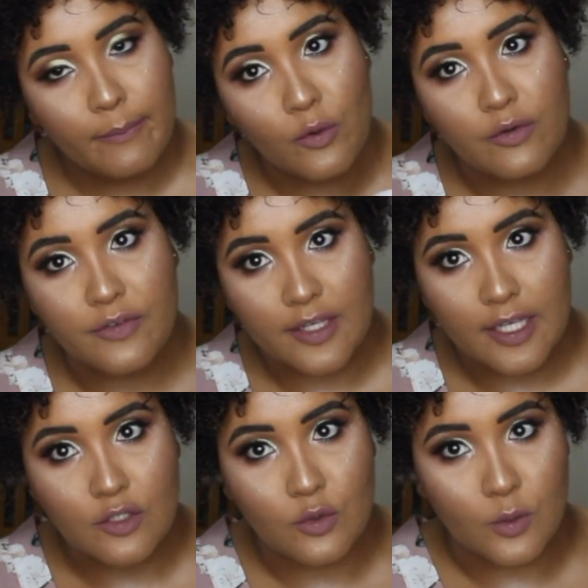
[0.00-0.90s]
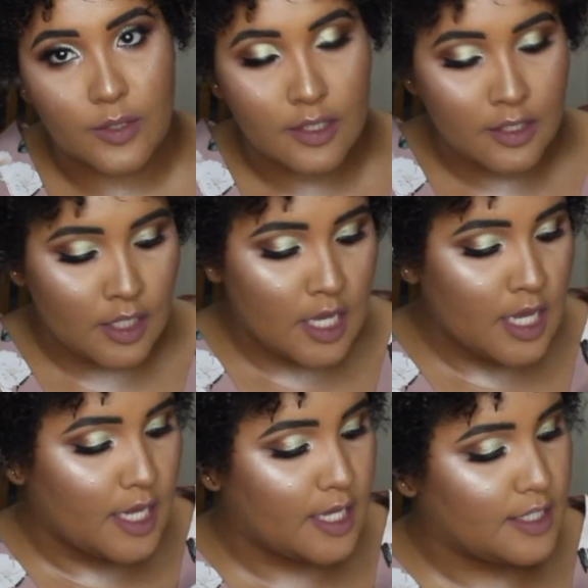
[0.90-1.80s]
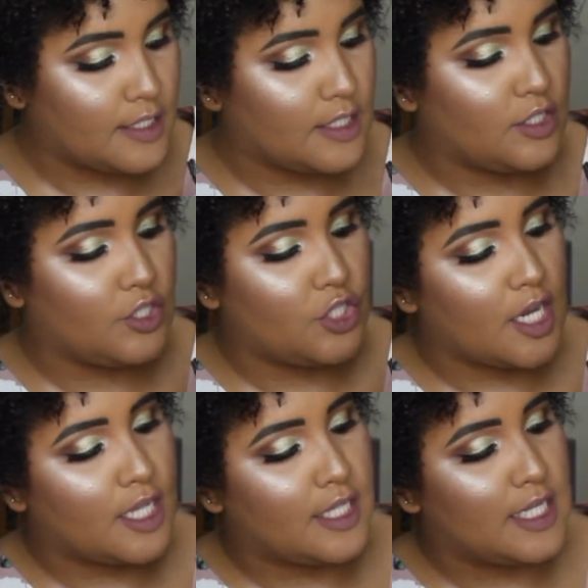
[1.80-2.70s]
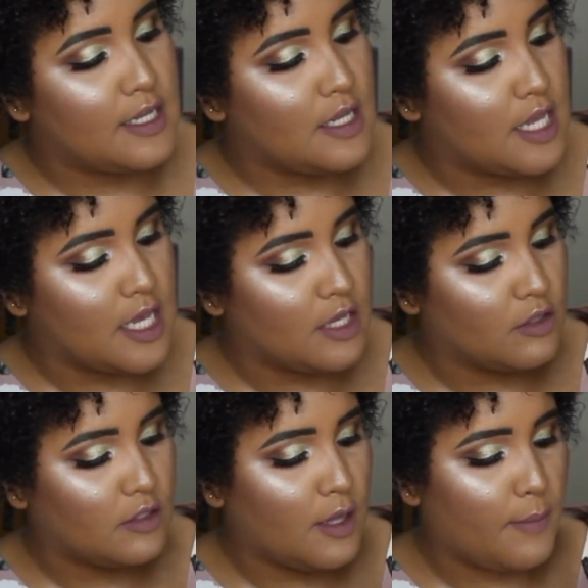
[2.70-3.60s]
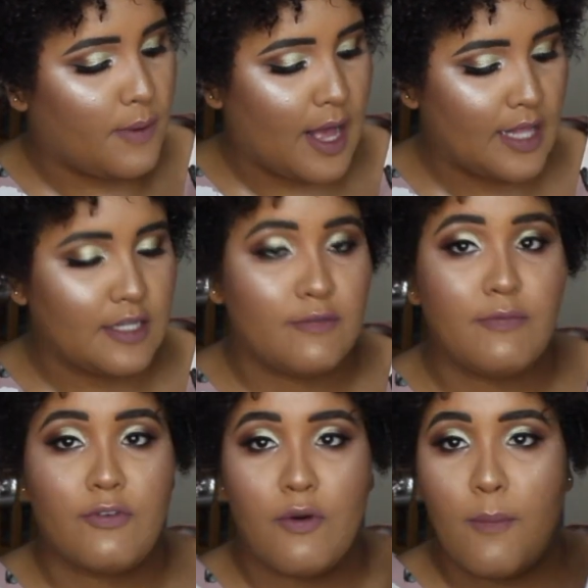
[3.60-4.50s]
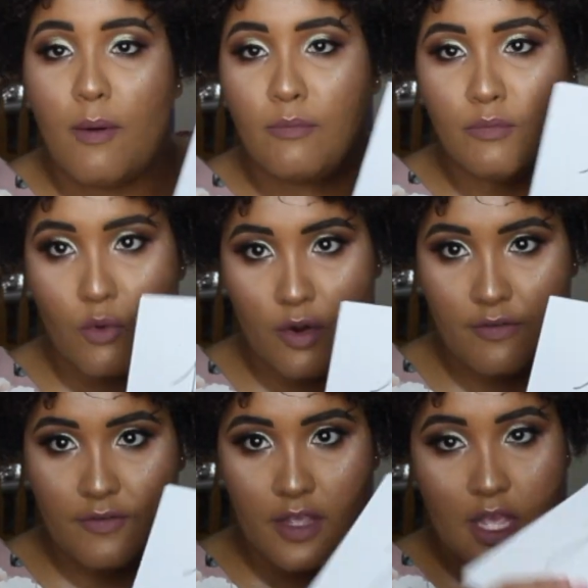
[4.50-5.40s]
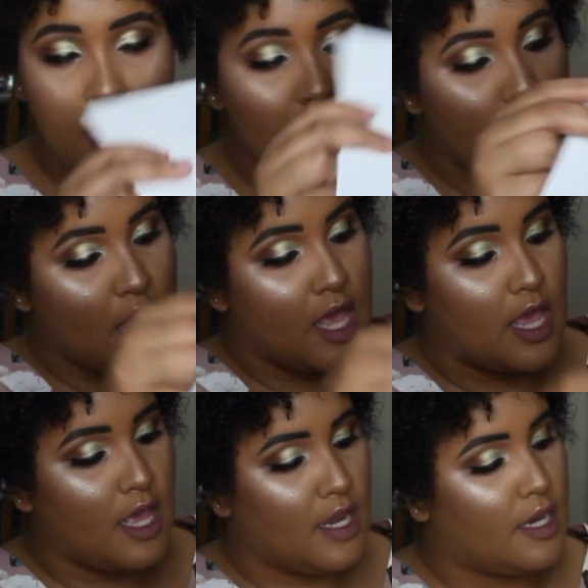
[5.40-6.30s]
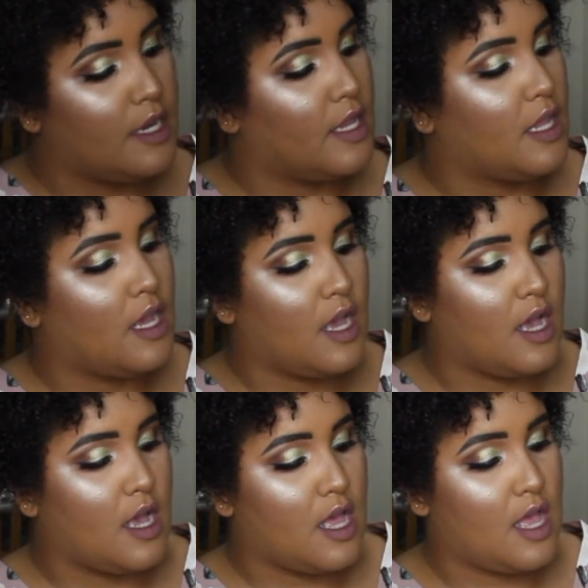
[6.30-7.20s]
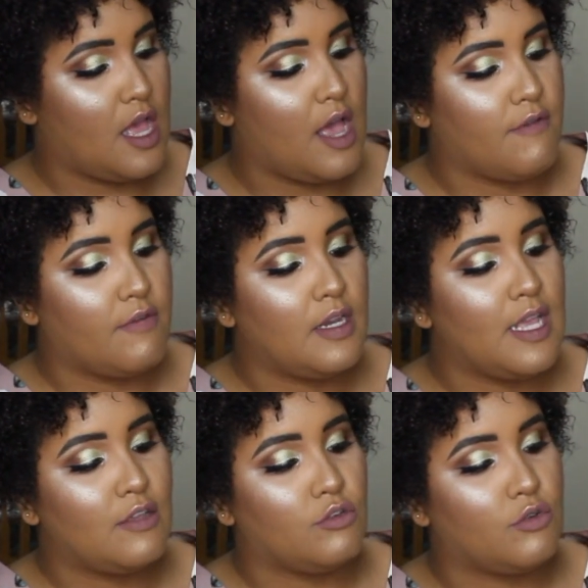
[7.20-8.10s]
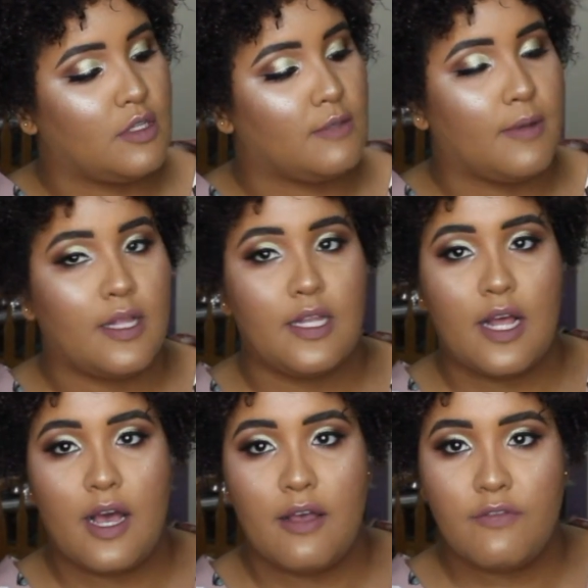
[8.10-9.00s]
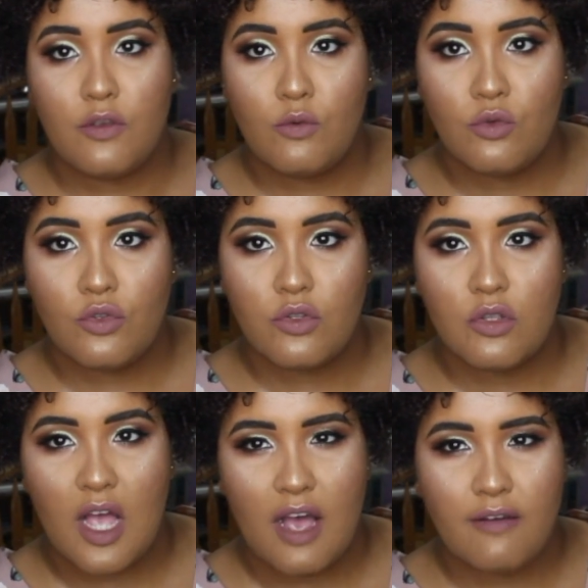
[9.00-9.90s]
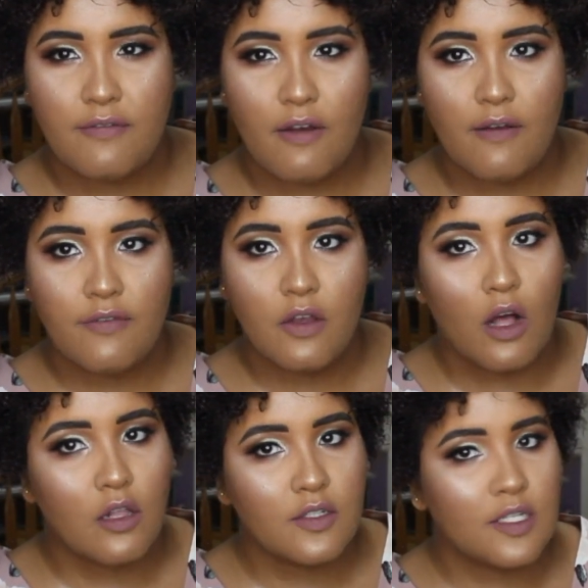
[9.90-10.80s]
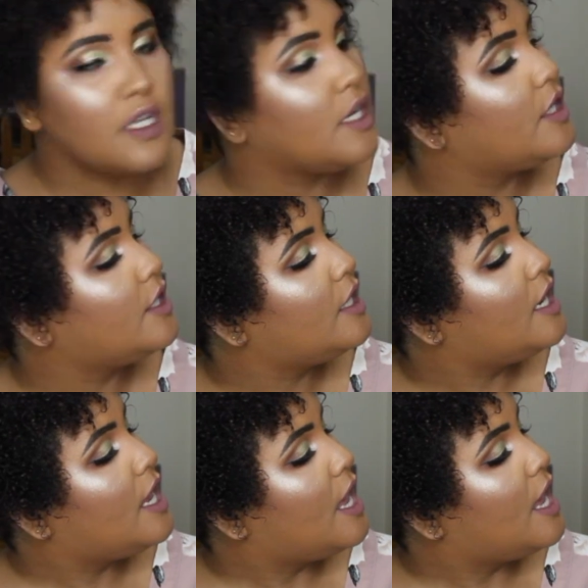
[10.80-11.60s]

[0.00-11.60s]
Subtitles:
Morphe, get to it. It is the Jaclyn Hill palette from Morphe, and I really enjoy this palette. I have used half of the colors in here.